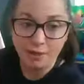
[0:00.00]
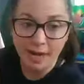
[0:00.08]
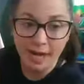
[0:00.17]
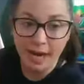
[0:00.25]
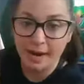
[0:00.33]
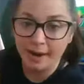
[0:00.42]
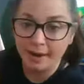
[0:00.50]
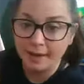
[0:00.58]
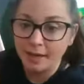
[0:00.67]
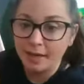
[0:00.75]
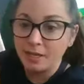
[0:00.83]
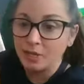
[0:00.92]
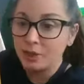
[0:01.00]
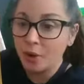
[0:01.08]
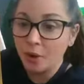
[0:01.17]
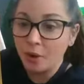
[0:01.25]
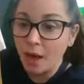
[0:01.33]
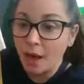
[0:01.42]
right here.
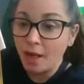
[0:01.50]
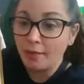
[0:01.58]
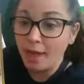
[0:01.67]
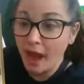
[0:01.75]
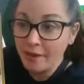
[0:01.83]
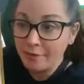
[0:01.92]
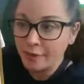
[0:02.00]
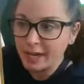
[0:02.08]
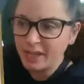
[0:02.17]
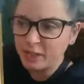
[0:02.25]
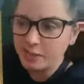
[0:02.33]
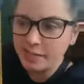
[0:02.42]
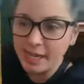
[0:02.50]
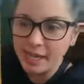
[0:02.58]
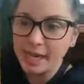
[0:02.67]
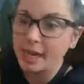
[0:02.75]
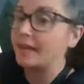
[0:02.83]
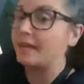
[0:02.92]
So a lot of what you
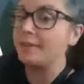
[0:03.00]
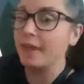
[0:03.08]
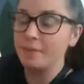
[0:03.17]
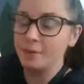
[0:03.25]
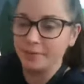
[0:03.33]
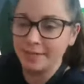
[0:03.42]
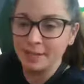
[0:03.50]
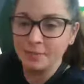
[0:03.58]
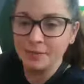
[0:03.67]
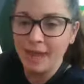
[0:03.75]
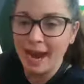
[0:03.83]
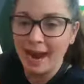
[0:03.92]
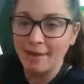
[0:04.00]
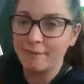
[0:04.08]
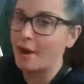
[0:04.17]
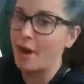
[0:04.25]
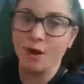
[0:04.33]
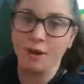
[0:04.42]
see that museums have
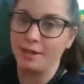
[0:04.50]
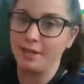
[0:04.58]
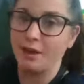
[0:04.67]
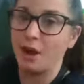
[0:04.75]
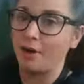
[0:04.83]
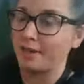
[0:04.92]
aren't on